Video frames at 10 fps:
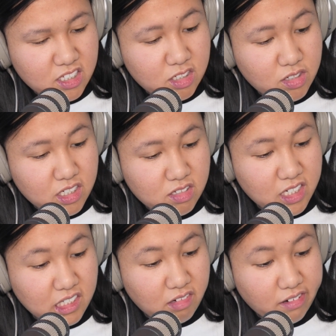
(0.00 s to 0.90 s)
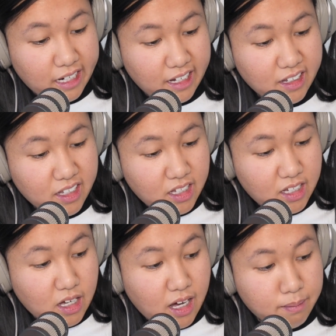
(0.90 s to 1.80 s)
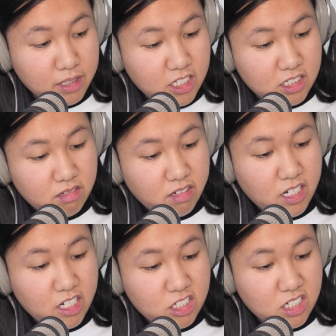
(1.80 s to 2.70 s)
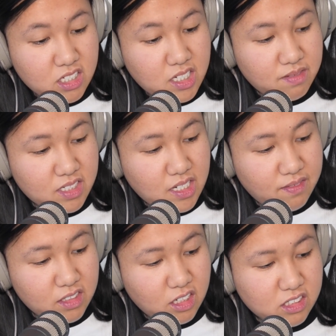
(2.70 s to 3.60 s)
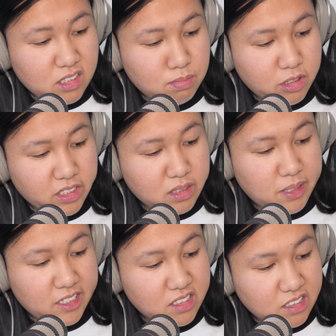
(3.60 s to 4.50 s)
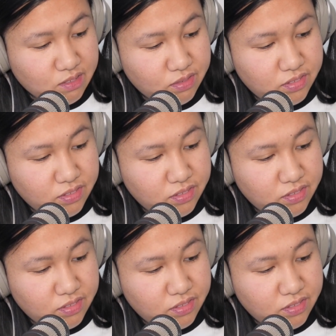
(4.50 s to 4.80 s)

to 2023, it is $377 more expensive.